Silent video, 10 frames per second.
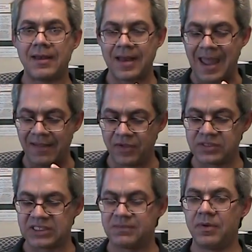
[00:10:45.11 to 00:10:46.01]
had those
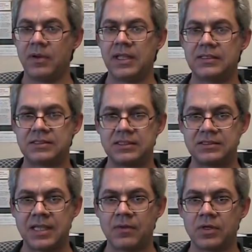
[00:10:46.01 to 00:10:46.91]
experiences
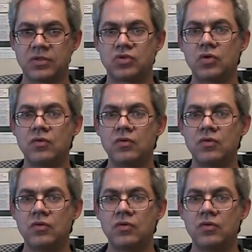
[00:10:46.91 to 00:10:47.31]
that were true